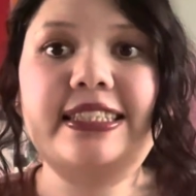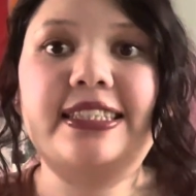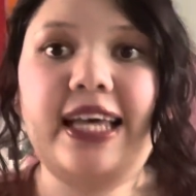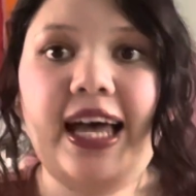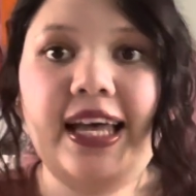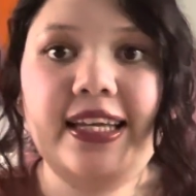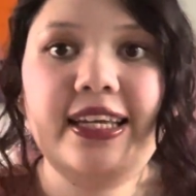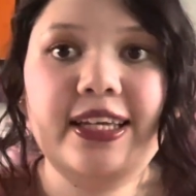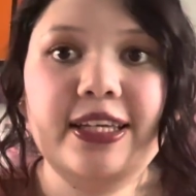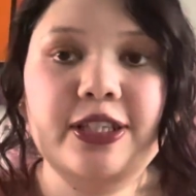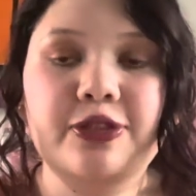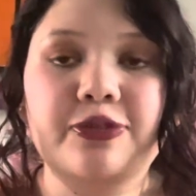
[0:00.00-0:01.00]

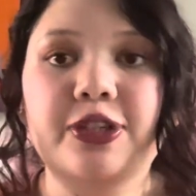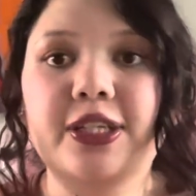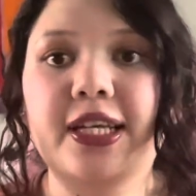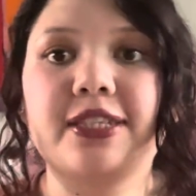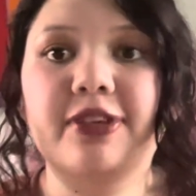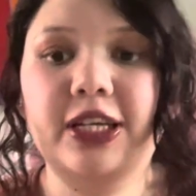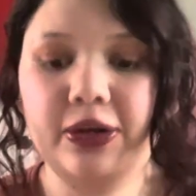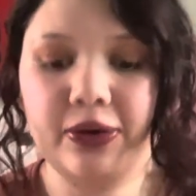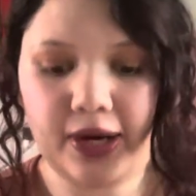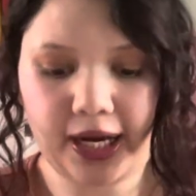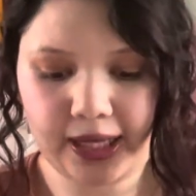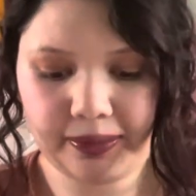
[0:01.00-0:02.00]
Sadia. So for today's video,
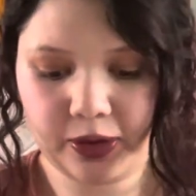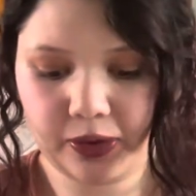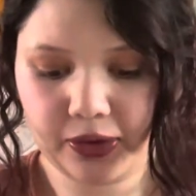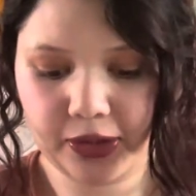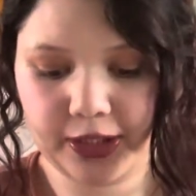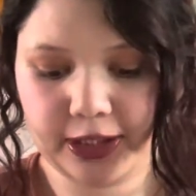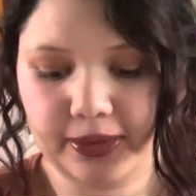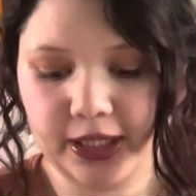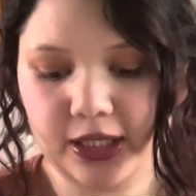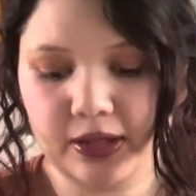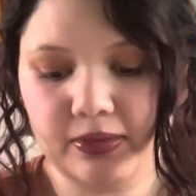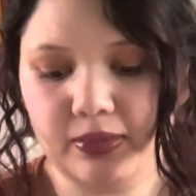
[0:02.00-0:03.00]
I'm going to be
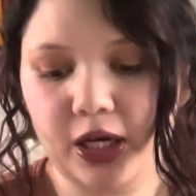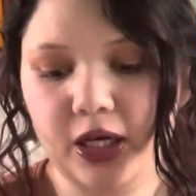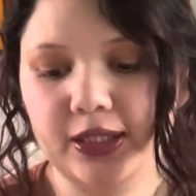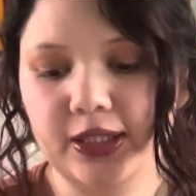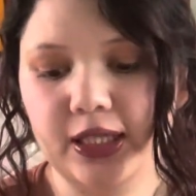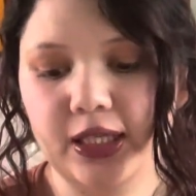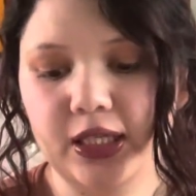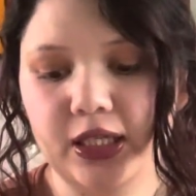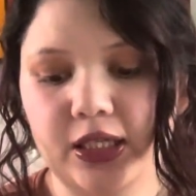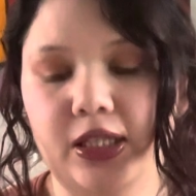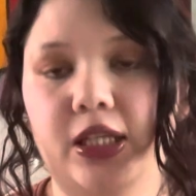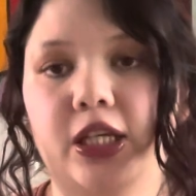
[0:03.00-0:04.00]
unboxing
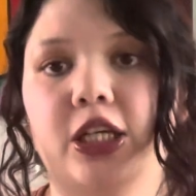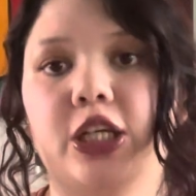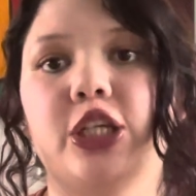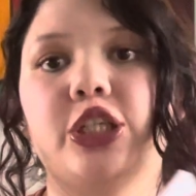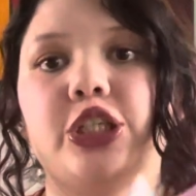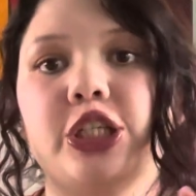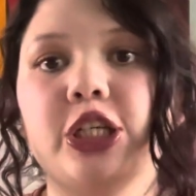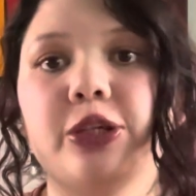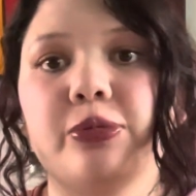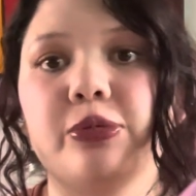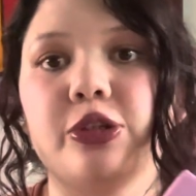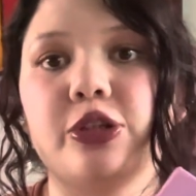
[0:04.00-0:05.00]
the Chic
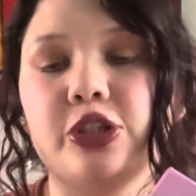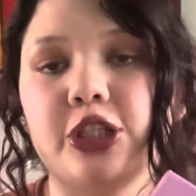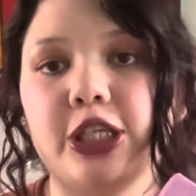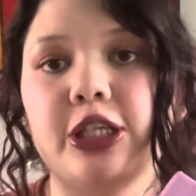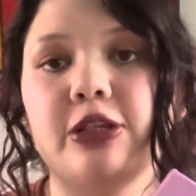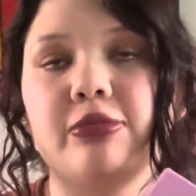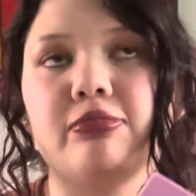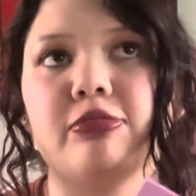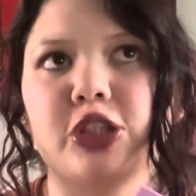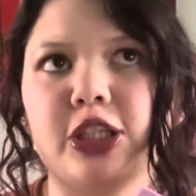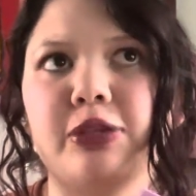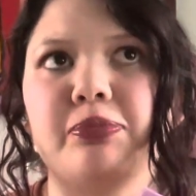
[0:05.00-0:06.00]

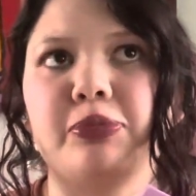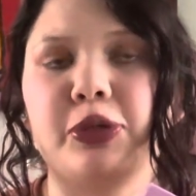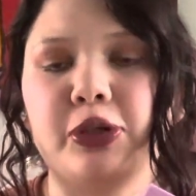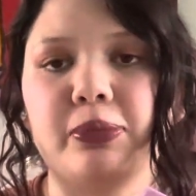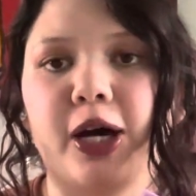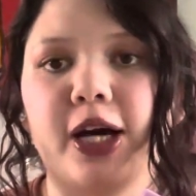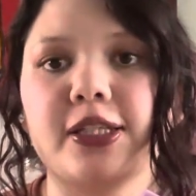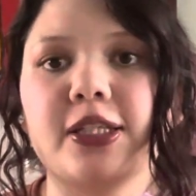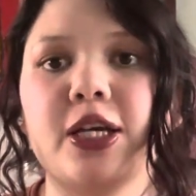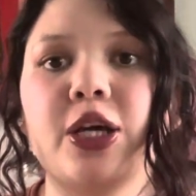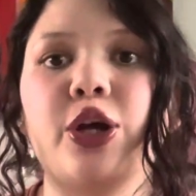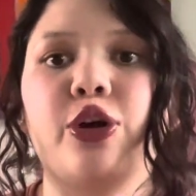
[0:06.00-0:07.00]
Beauty Box
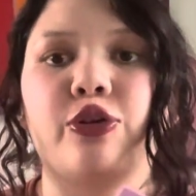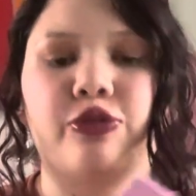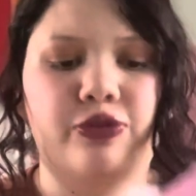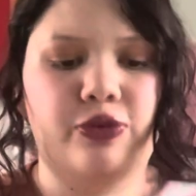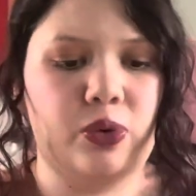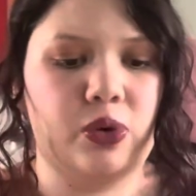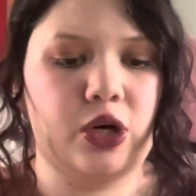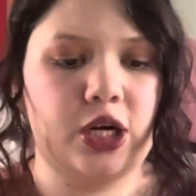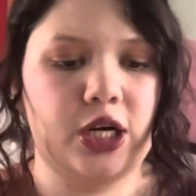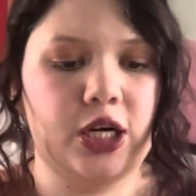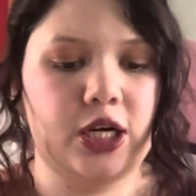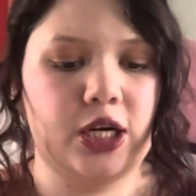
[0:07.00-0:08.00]

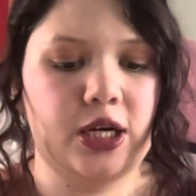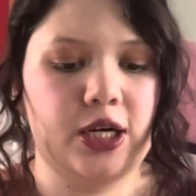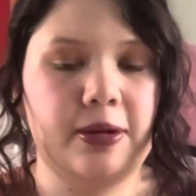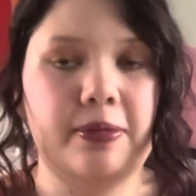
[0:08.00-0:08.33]
for